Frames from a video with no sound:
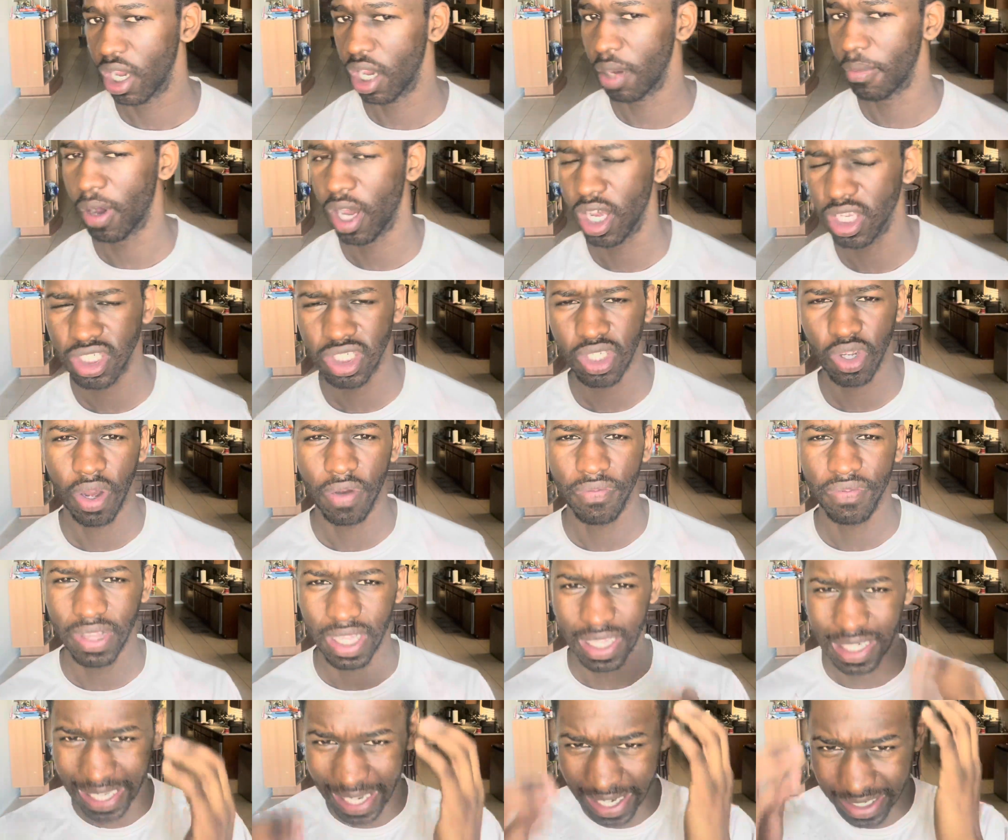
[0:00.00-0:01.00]
Also, I feel
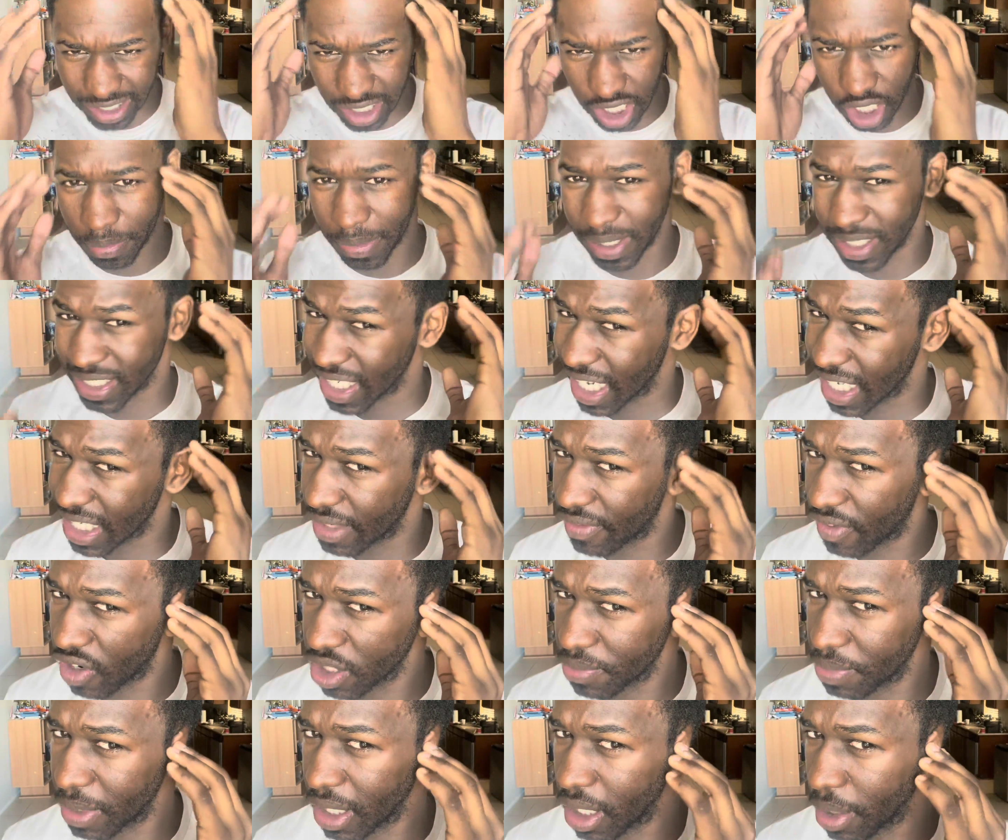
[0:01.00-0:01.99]
like naturally on my sides, I've always
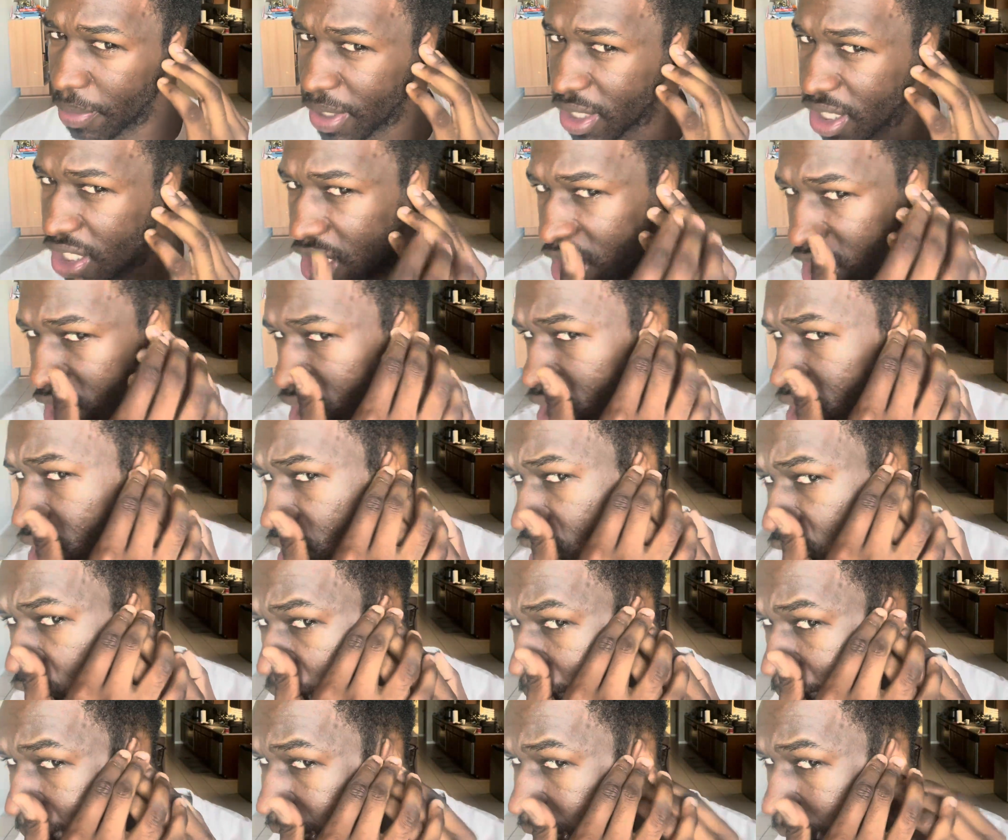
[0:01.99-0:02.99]
been a little bit thinner.
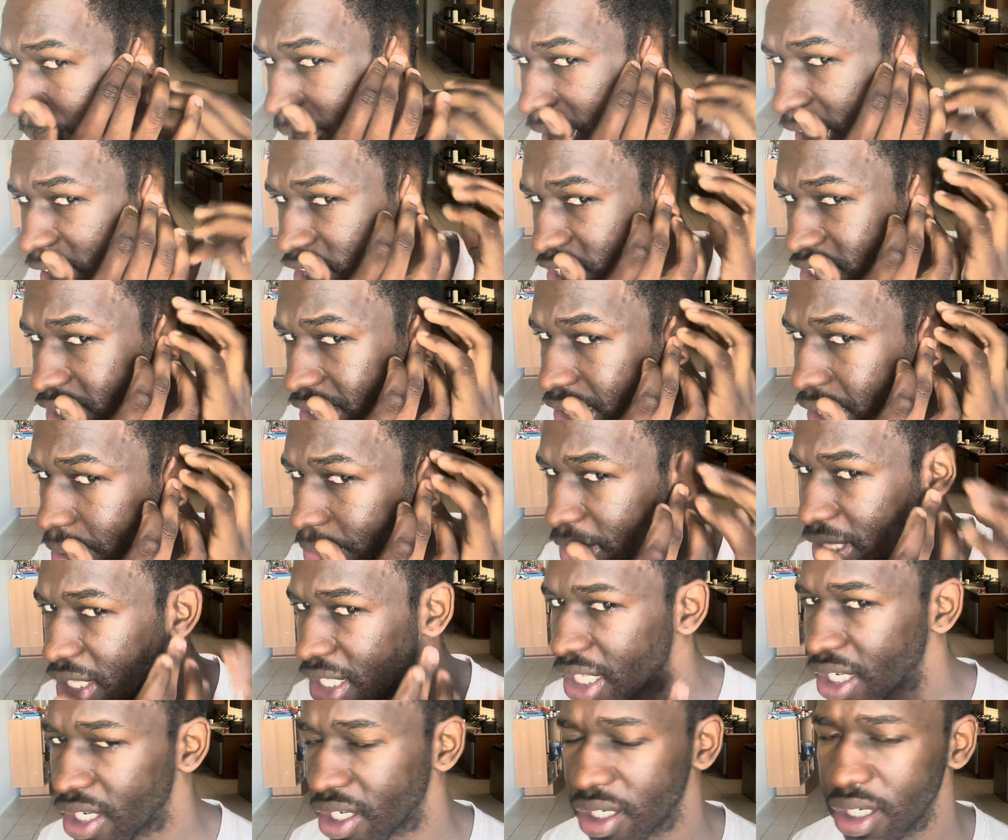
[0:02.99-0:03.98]
Behind my ears is a little bit
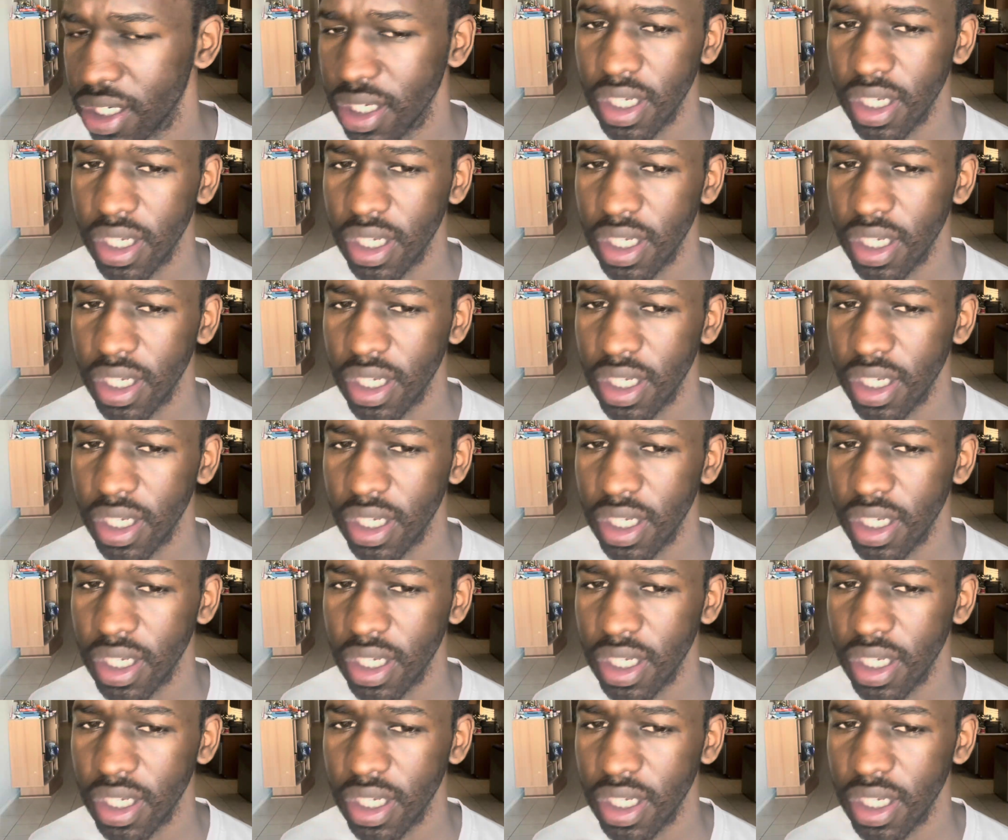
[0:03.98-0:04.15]
thinner.